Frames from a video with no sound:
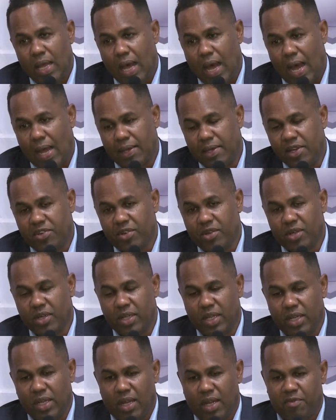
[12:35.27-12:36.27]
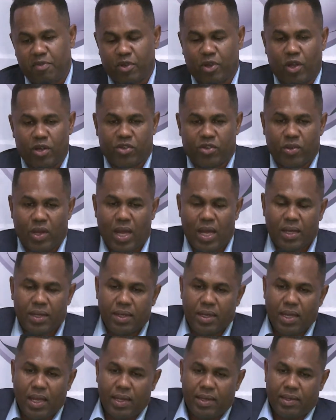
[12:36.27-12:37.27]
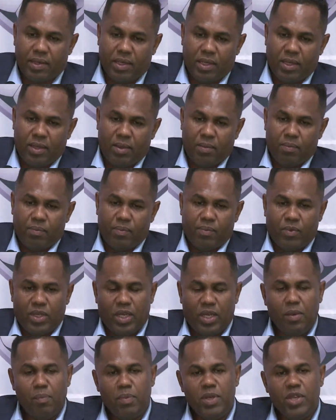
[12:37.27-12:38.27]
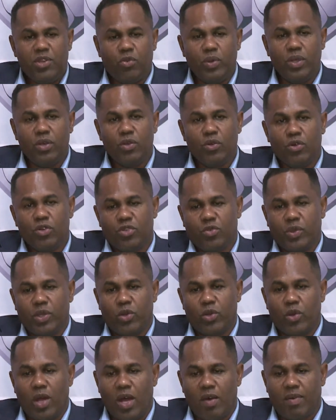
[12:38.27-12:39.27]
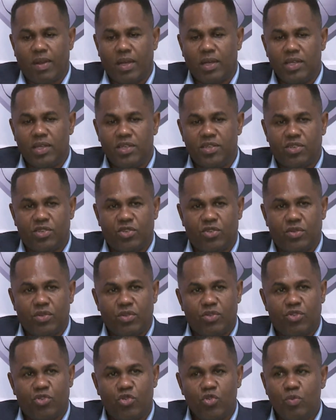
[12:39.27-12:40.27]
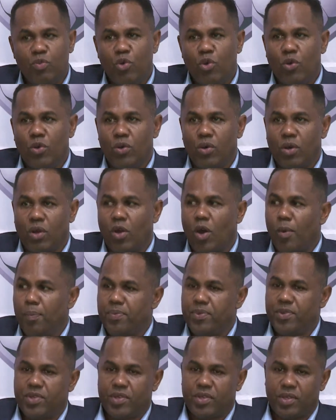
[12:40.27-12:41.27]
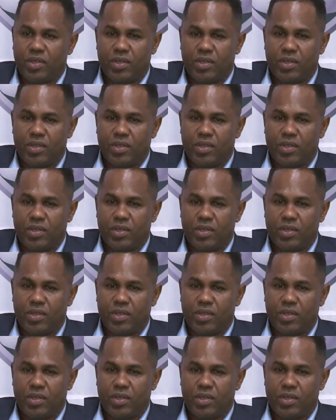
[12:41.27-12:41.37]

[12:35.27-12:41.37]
Additionally, I forgot to add that in between those, we're going to have at least 2 more cups,